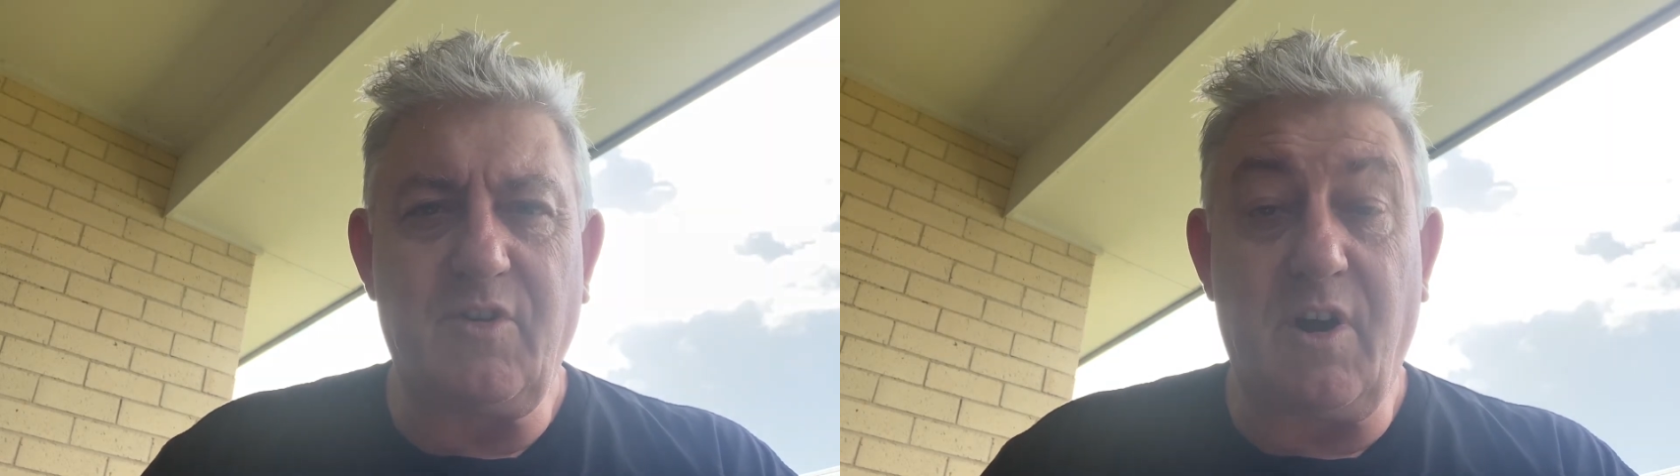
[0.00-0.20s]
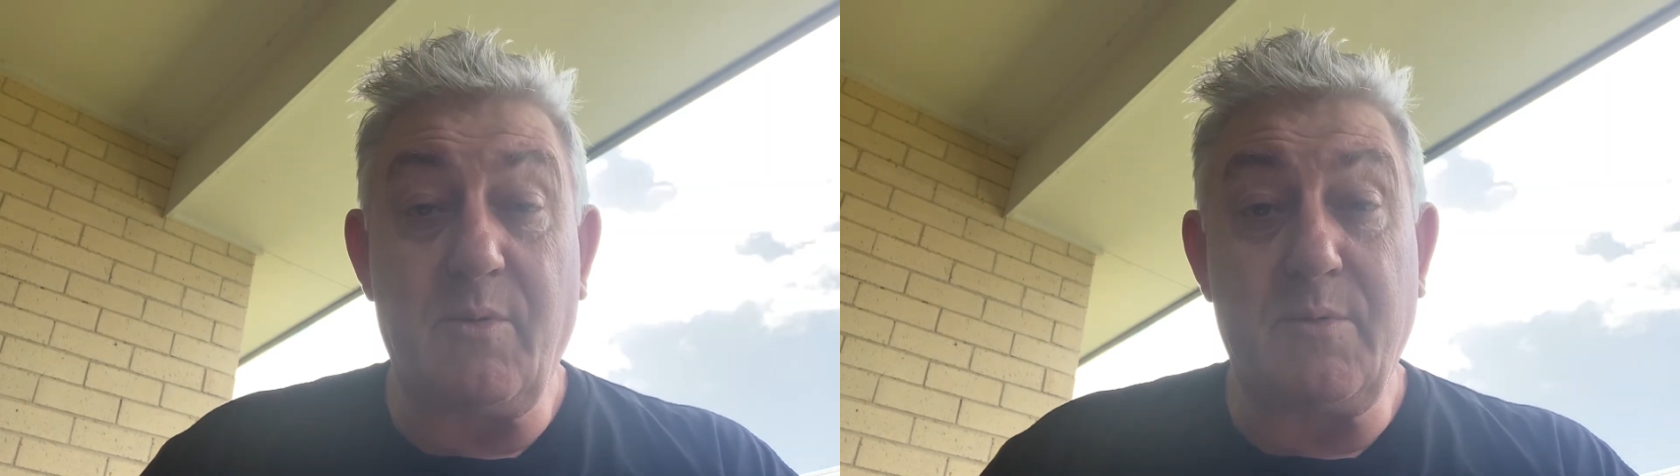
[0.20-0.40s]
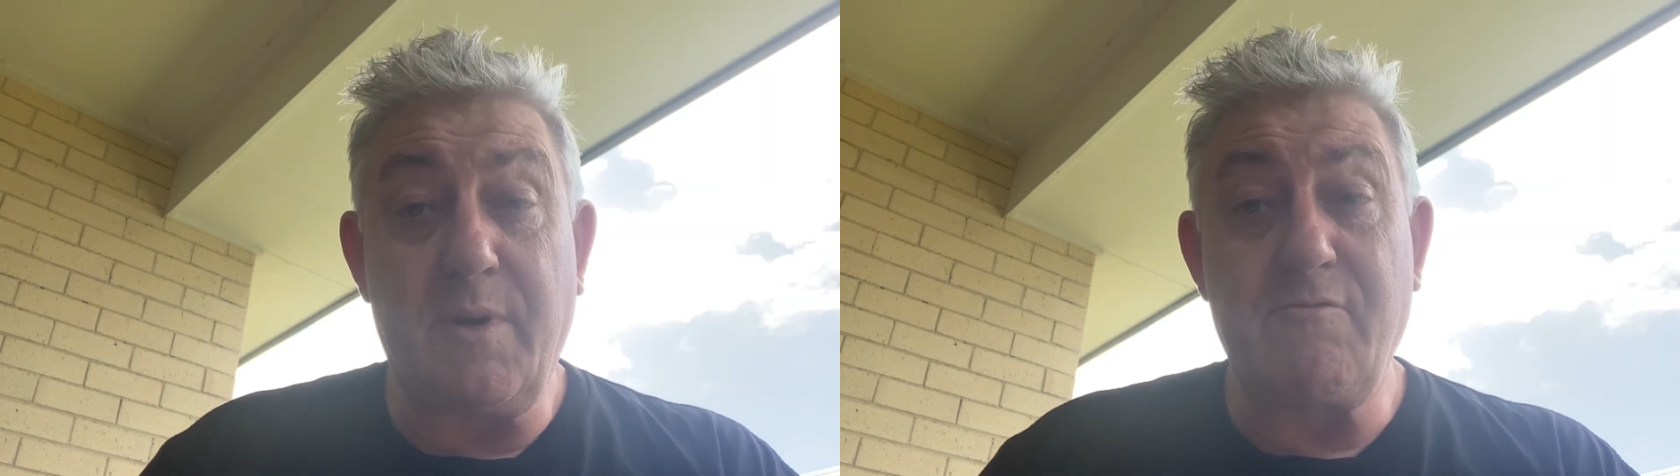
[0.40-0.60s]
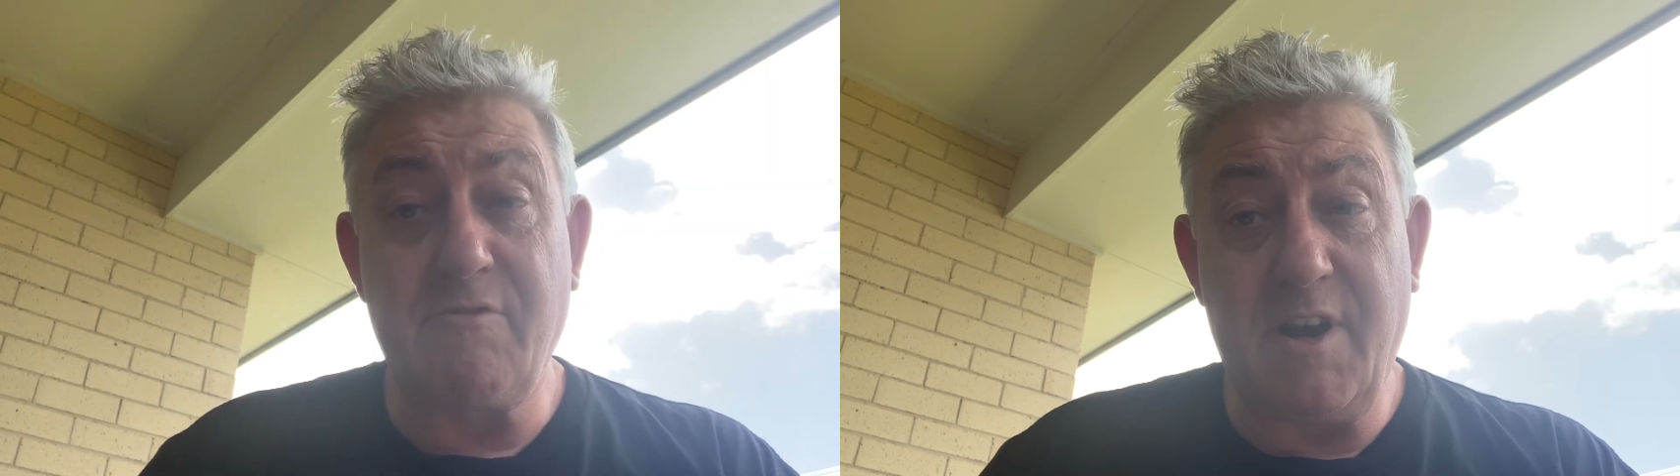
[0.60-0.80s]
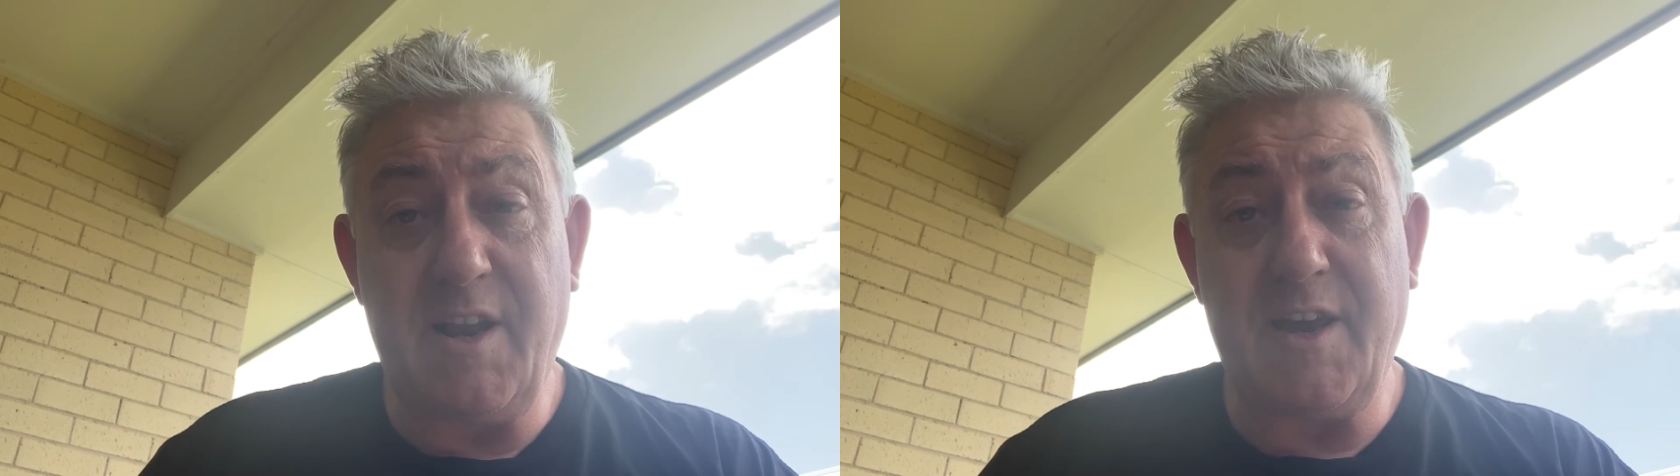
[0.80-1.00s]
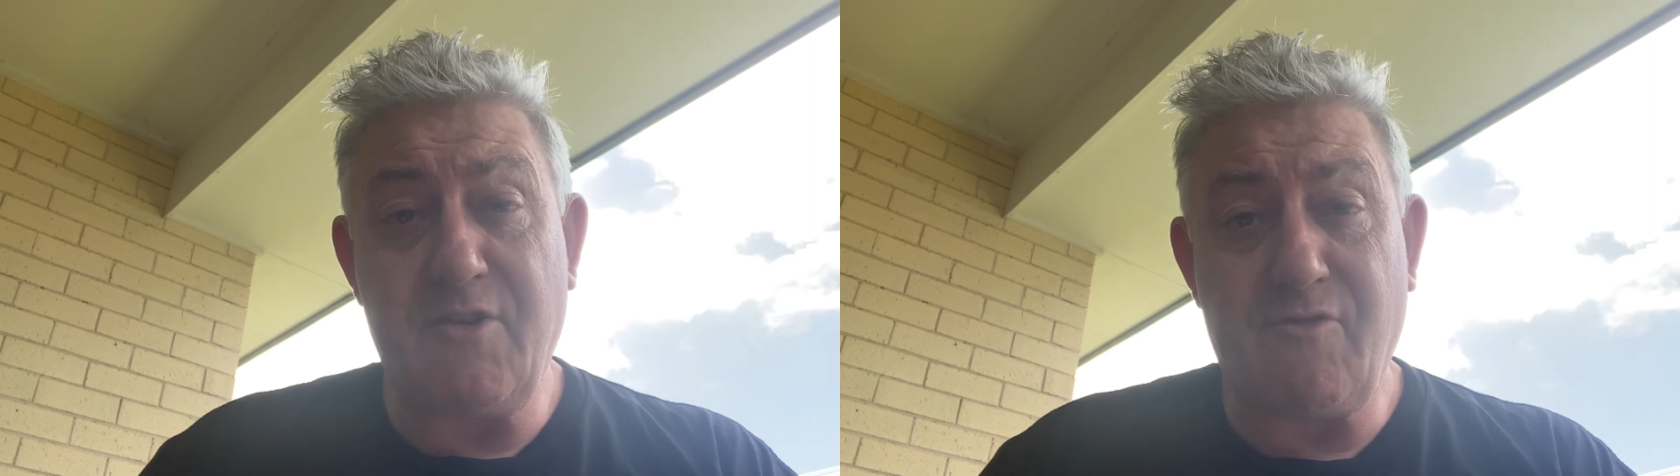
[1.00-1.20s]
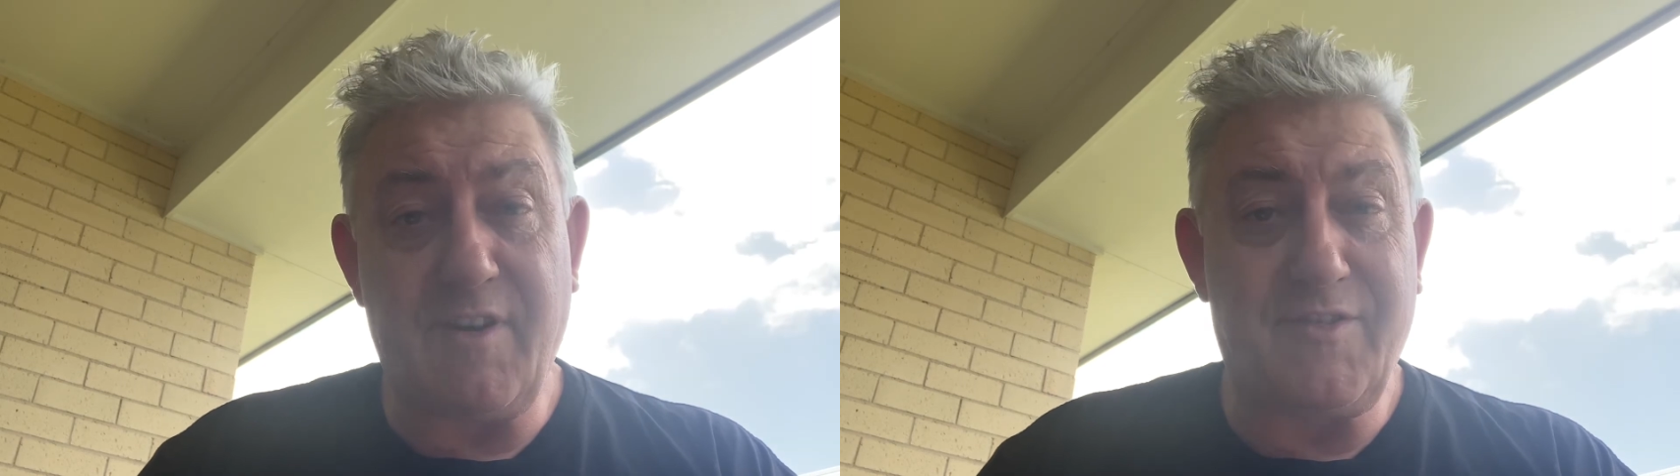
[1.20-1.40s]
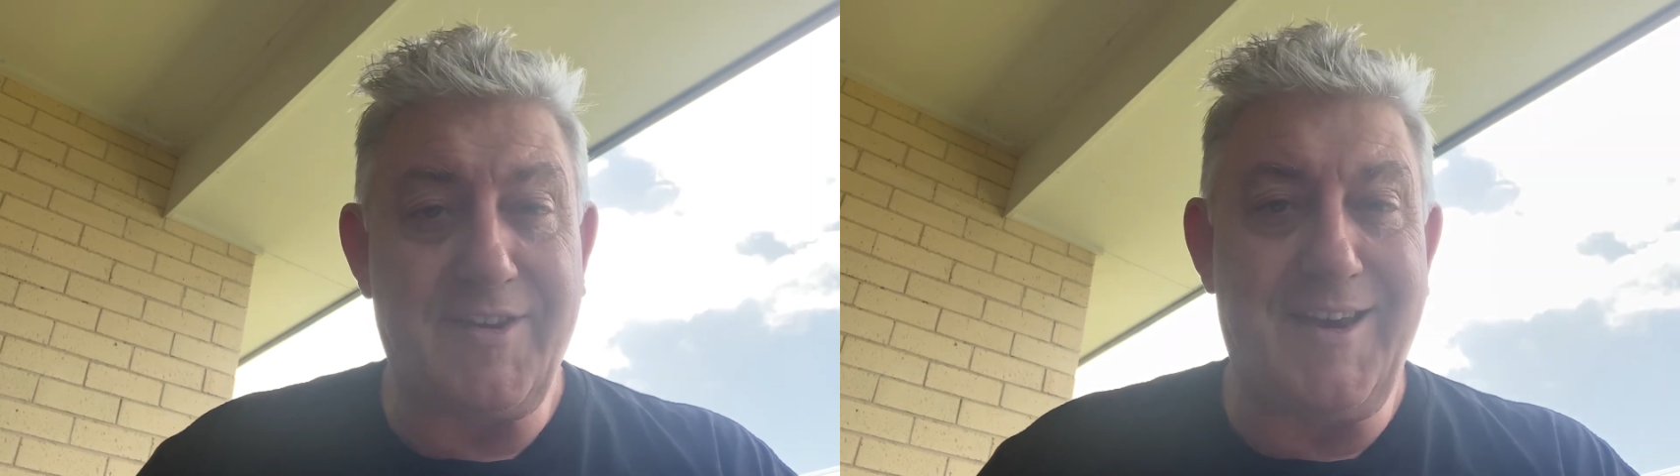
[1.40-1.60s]
I would be really
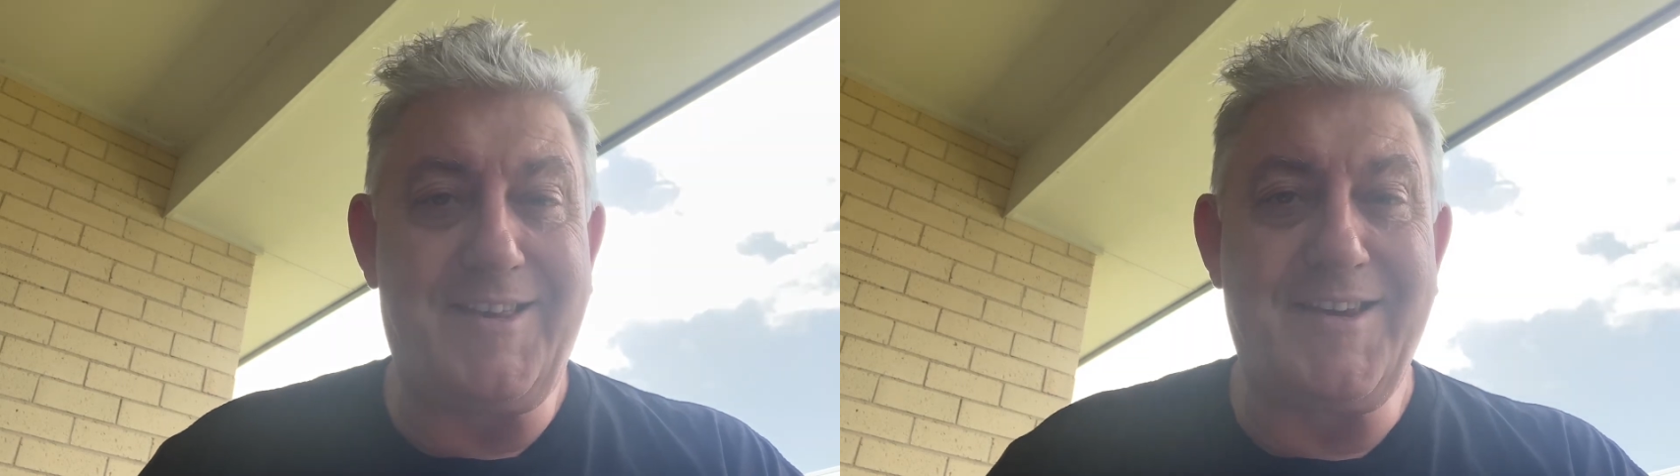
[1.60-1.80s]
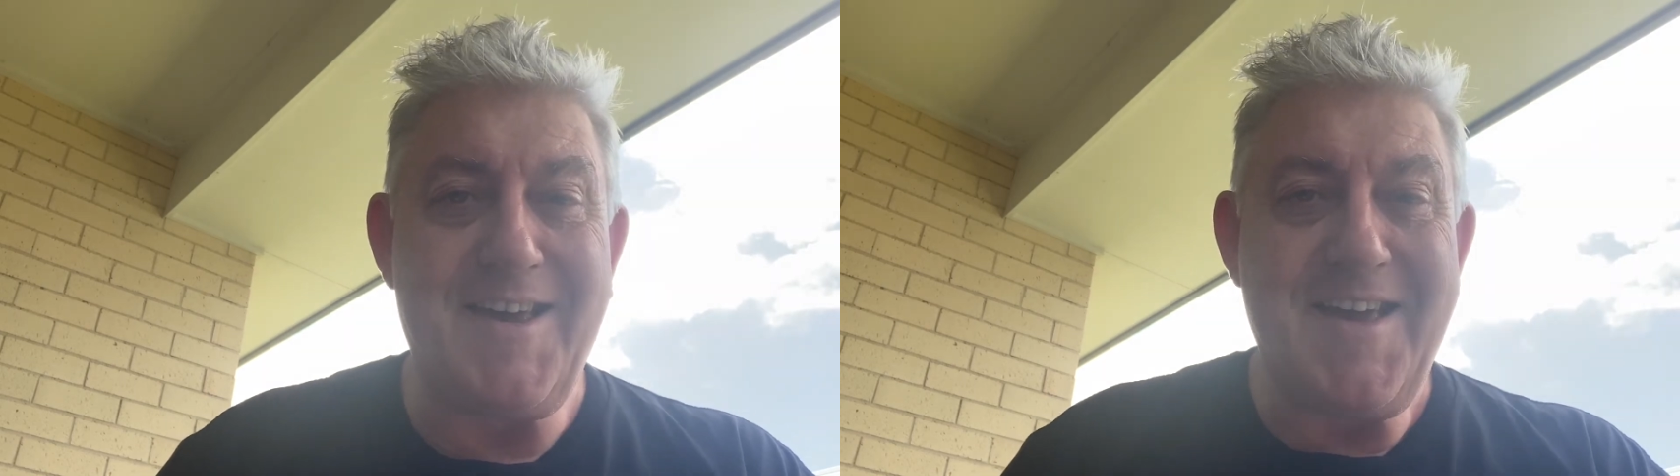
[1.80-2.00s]
interested